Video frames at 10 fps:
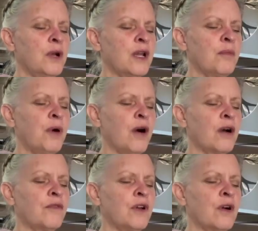Bring a
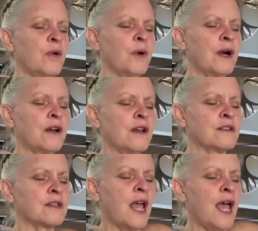part of your
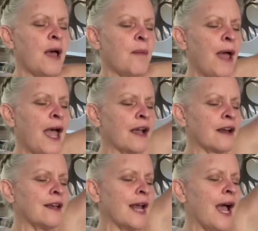awareness back
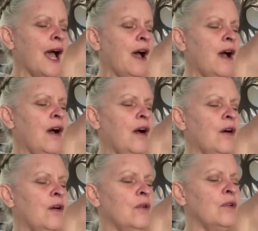
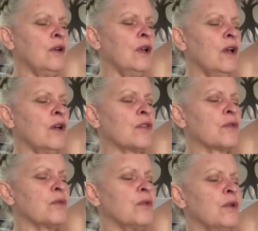down
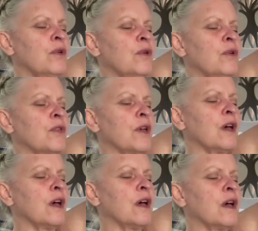through
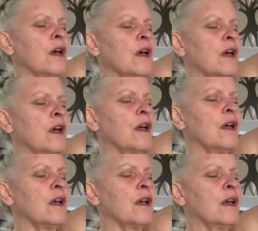
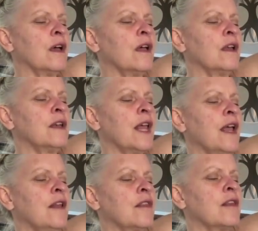the
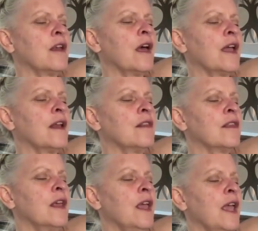10th,
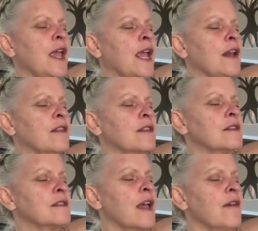ninth, 8th,
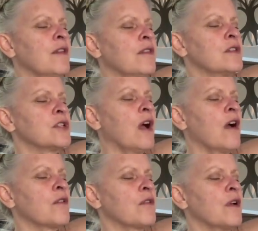7th
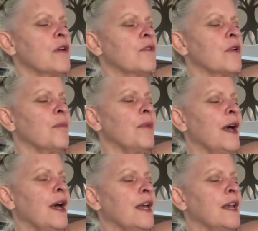chakra of your
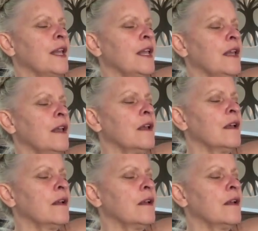body.